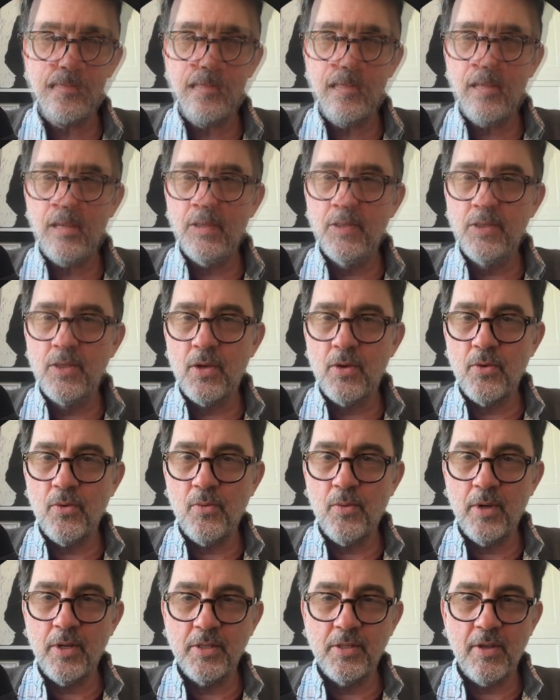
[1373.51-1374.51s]
So
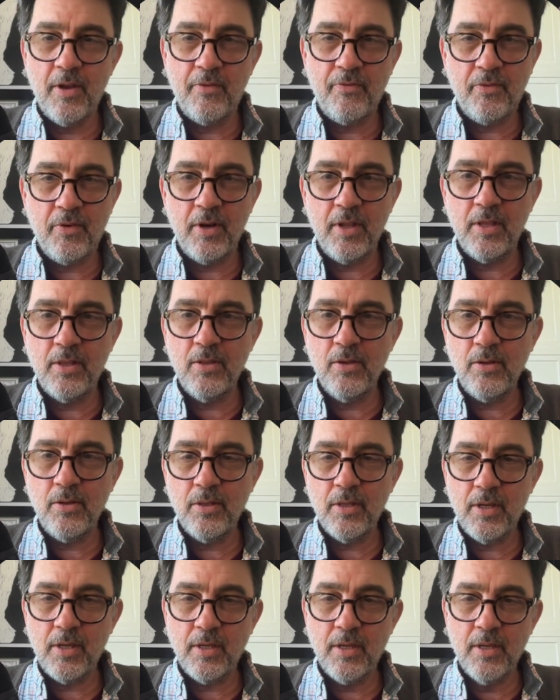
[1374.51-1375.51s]
what does that front end look
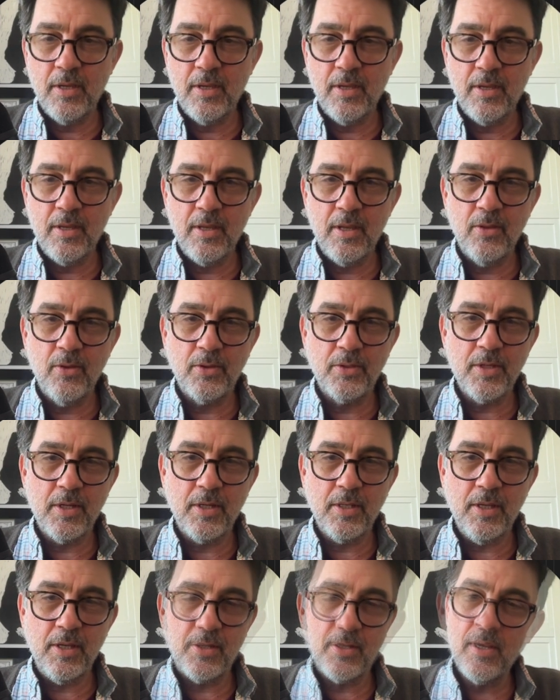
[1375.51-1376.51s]
like? It looks like
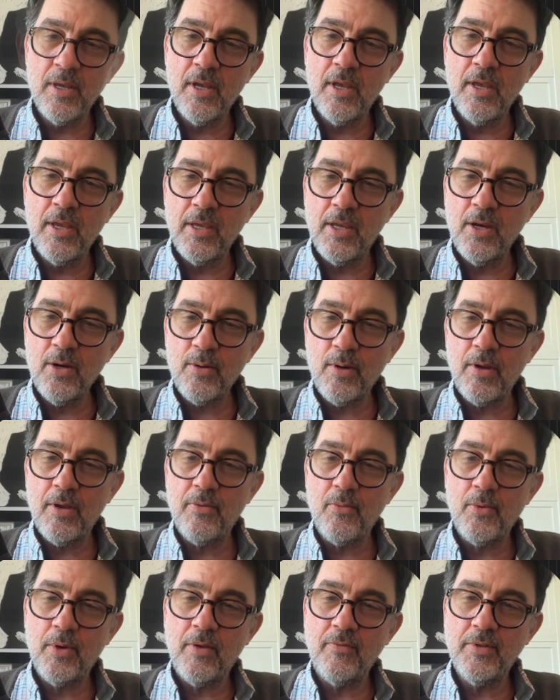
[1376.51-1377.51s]
this. Here,
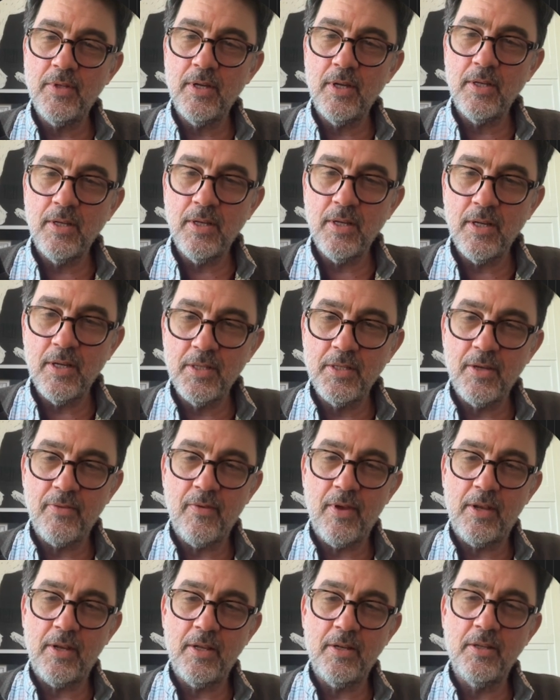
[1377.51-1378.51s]
what I've done is I've
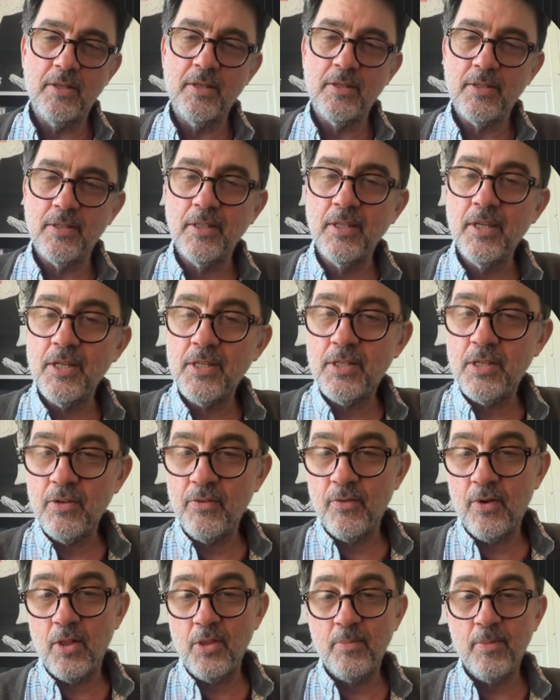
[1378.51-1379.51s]
added this list of
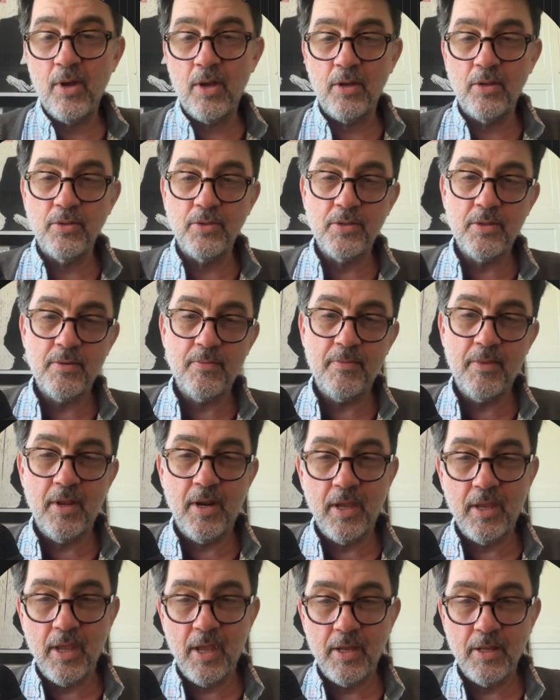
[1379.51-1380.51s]
all the models that
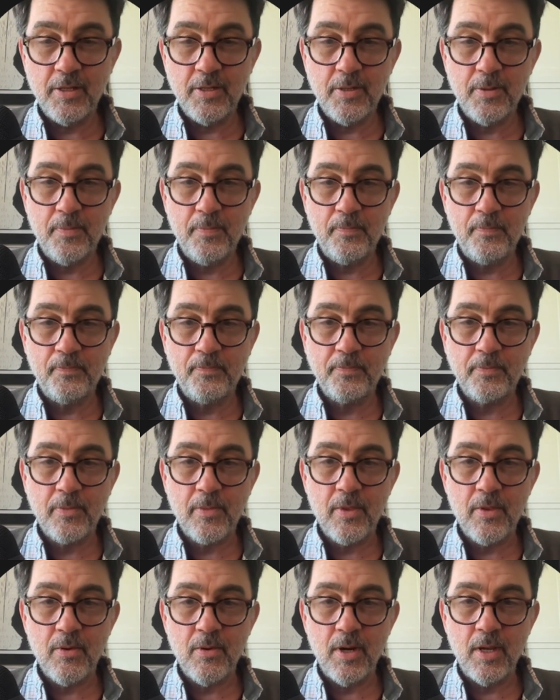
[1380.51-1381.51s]
I added,
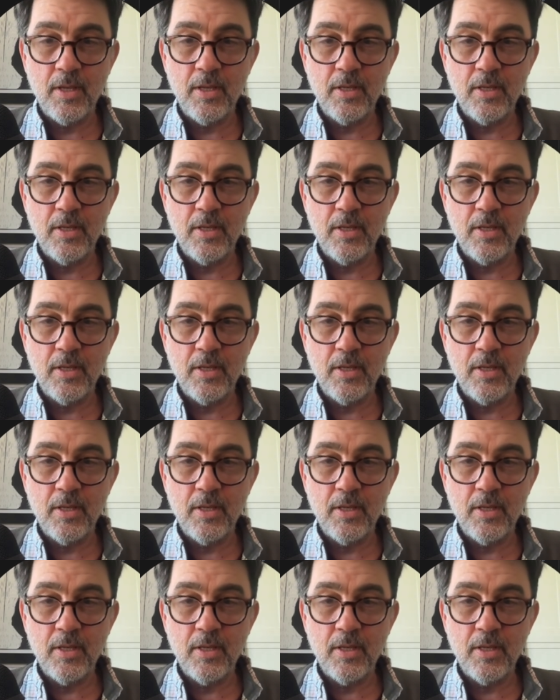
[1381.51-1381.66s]
right?